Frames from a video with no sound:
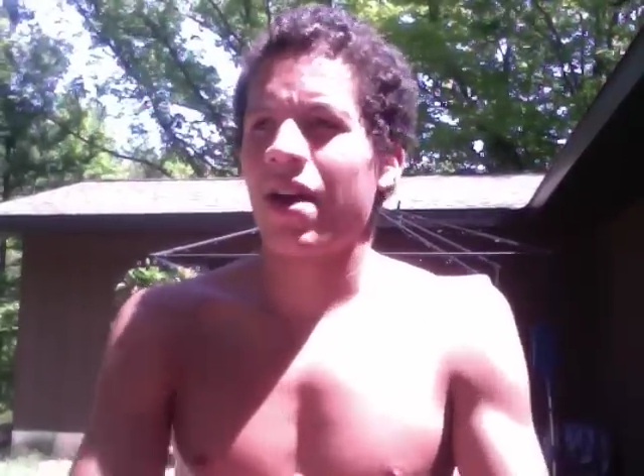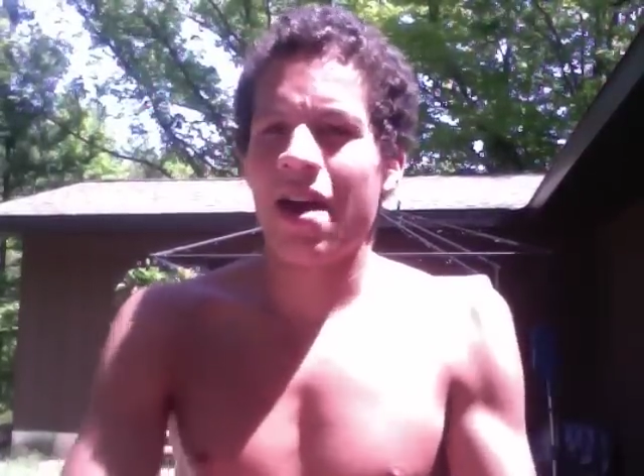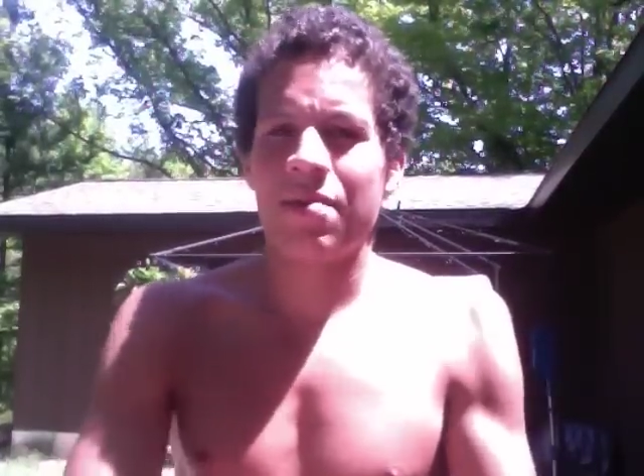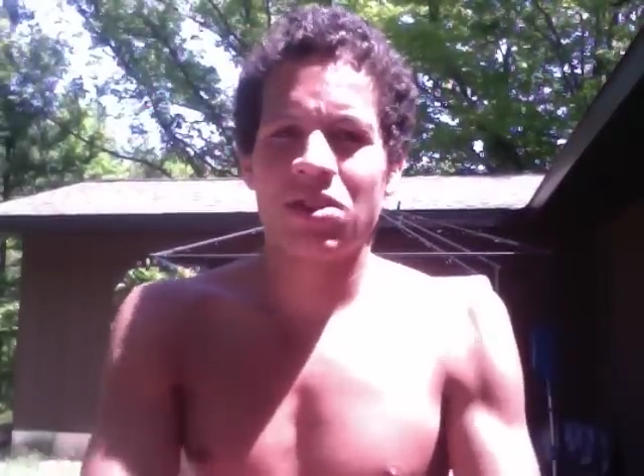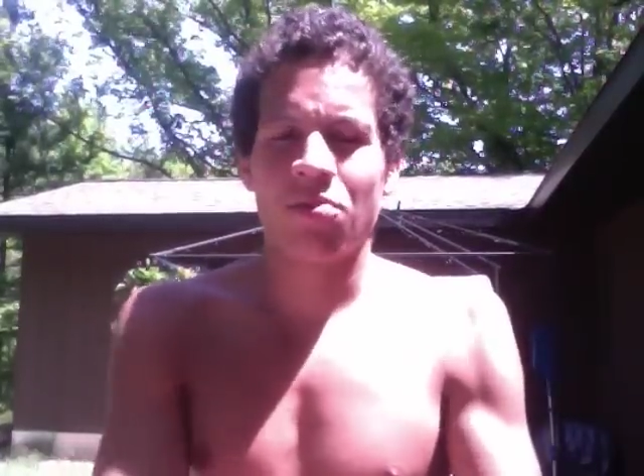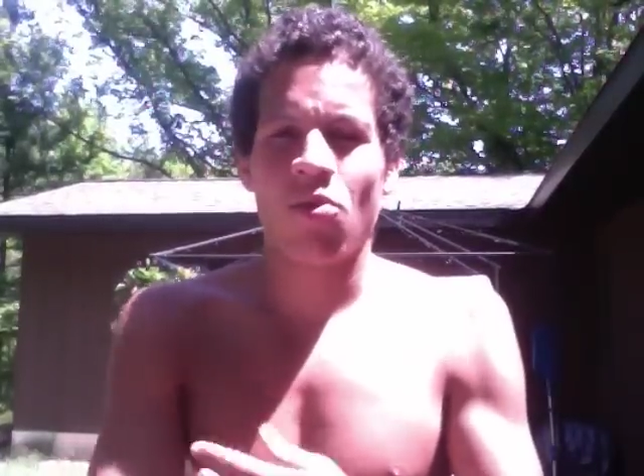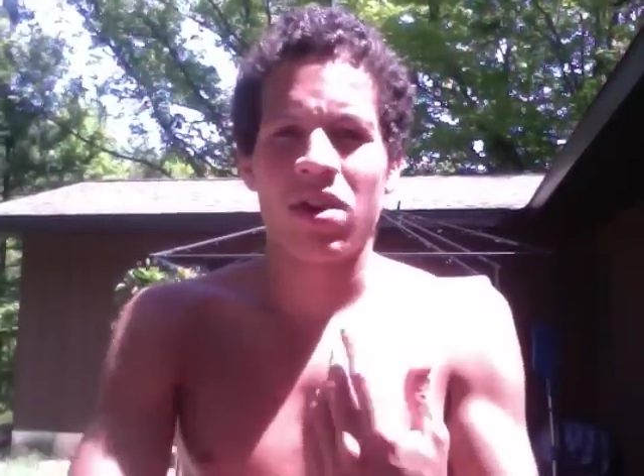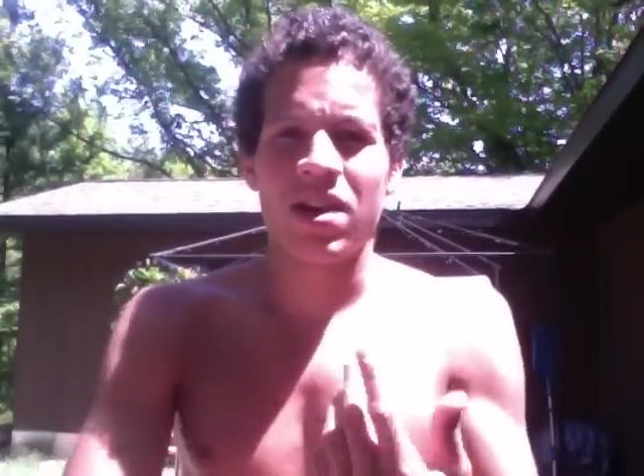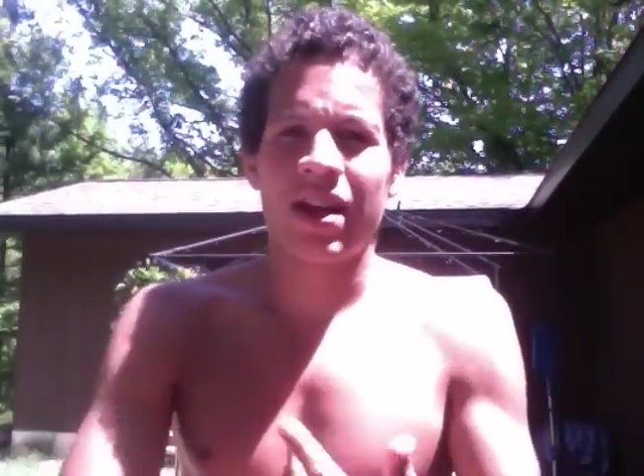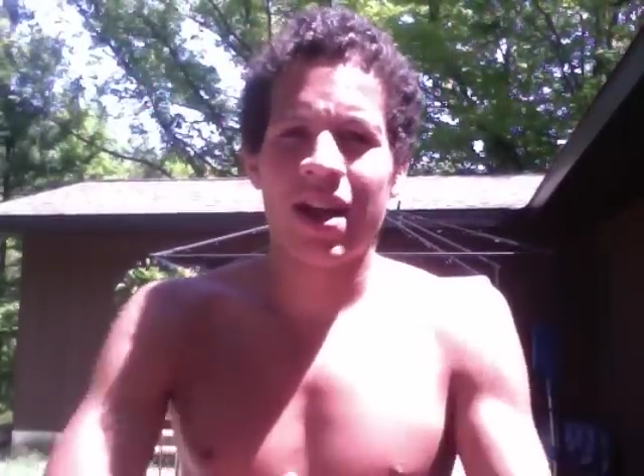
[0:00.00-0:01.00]
habits or poor
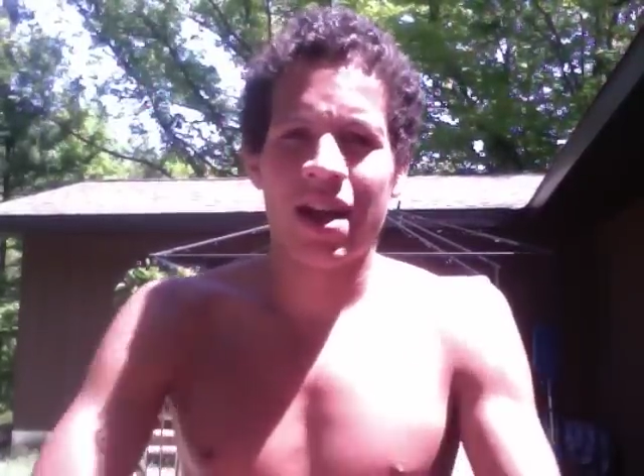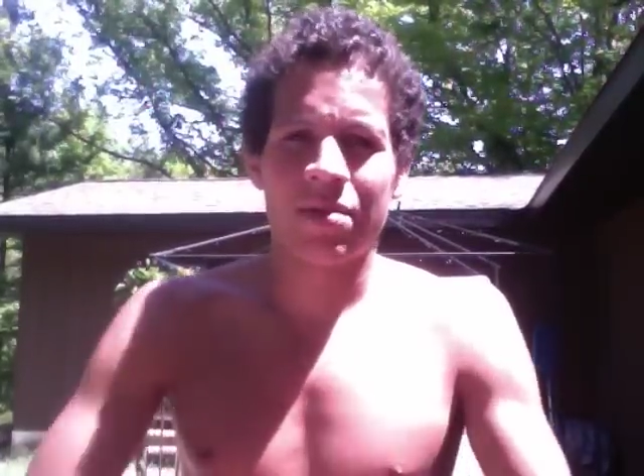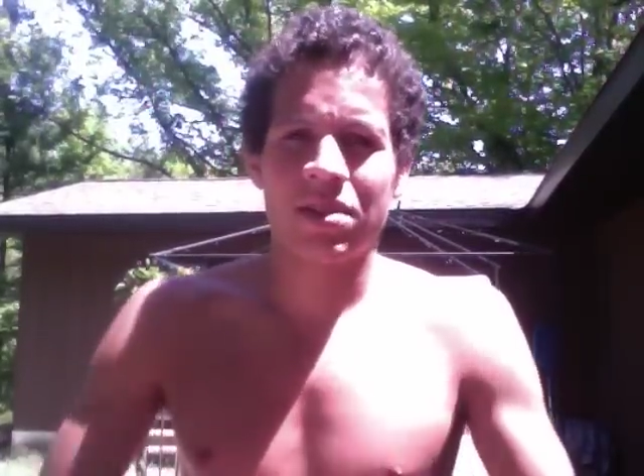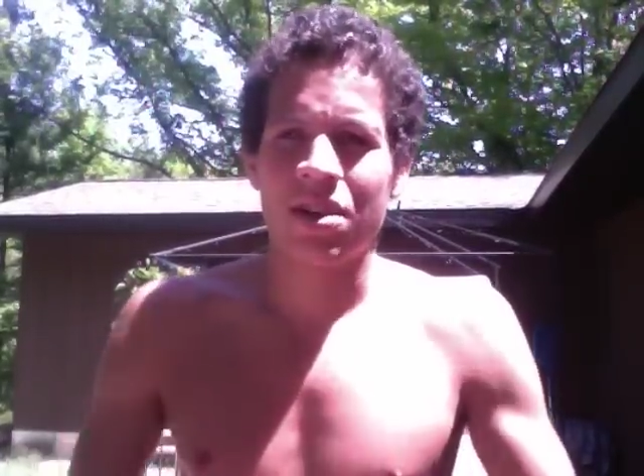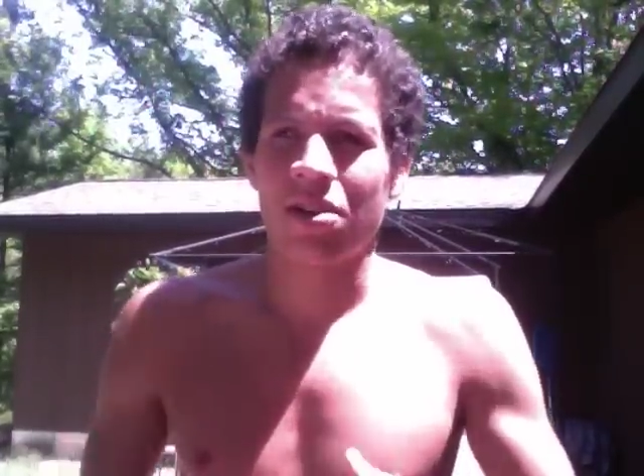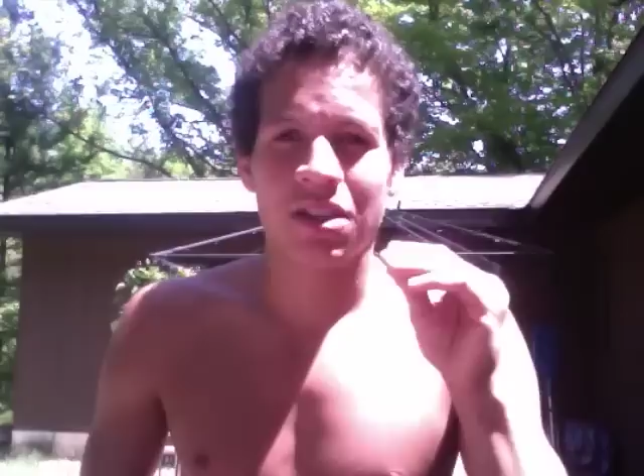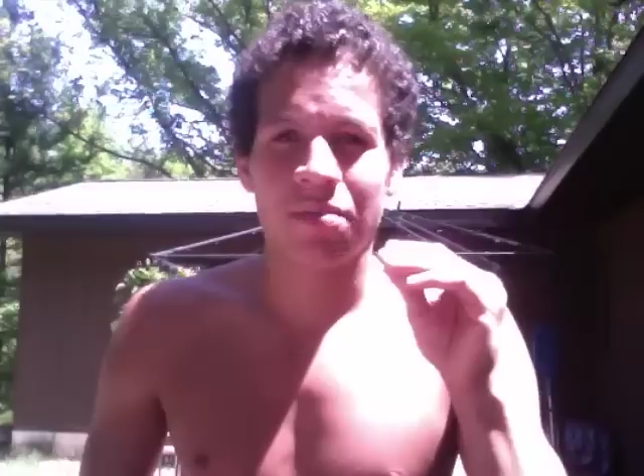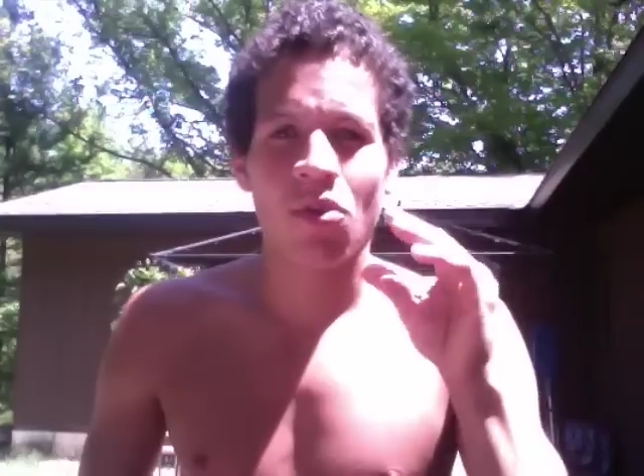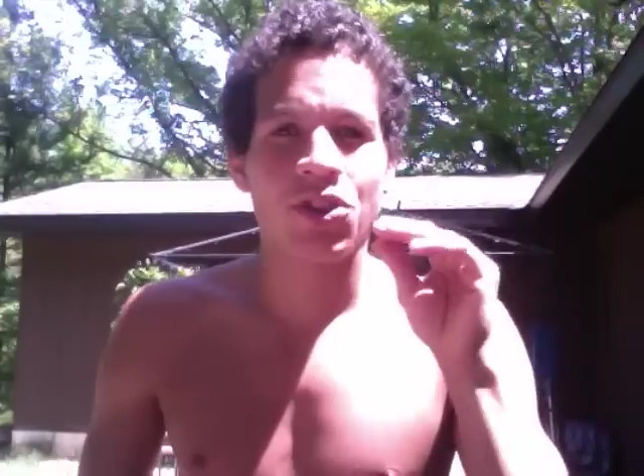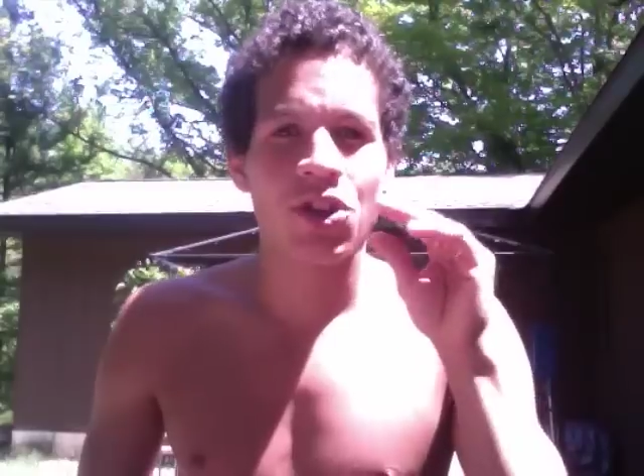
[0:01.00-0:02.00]
eating habits,
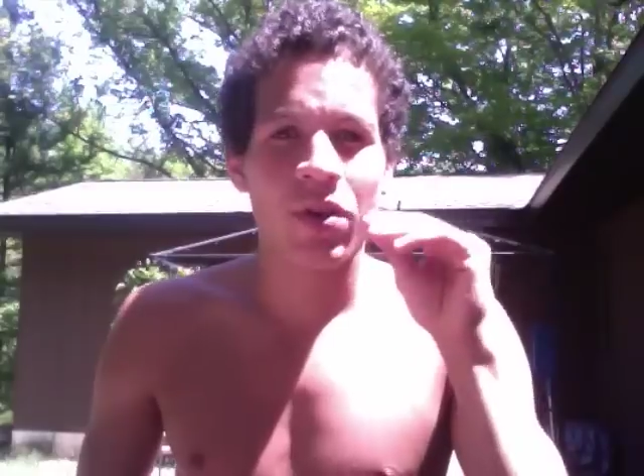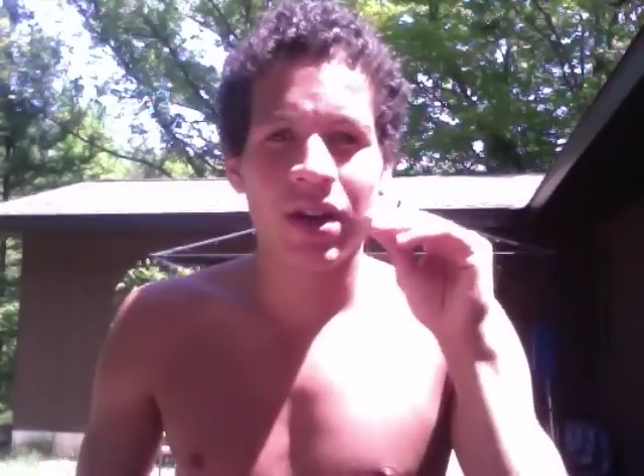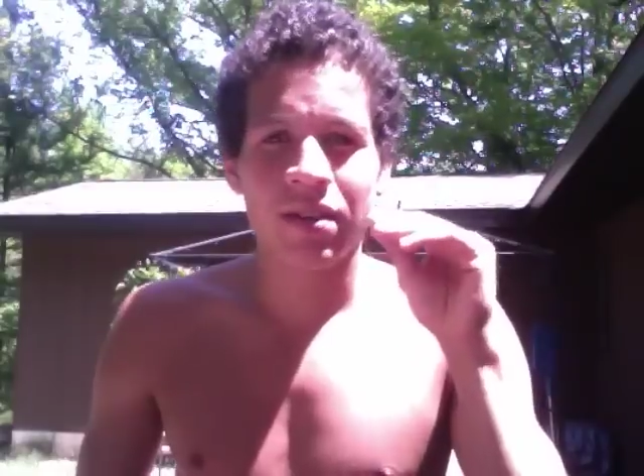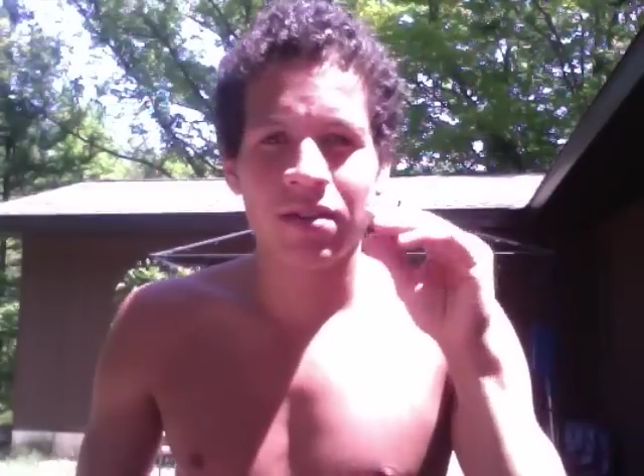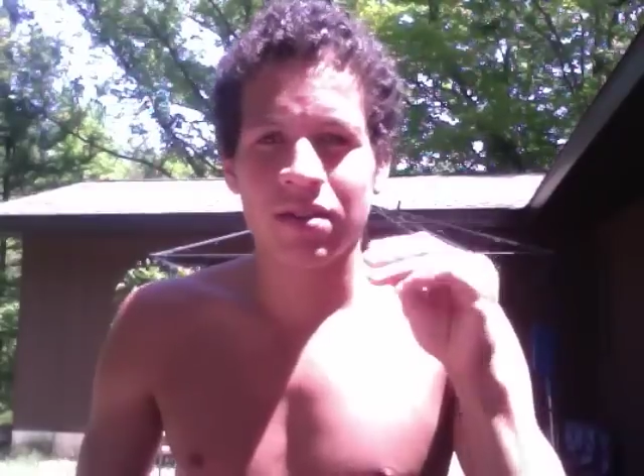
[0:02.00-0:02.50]
poor chewing,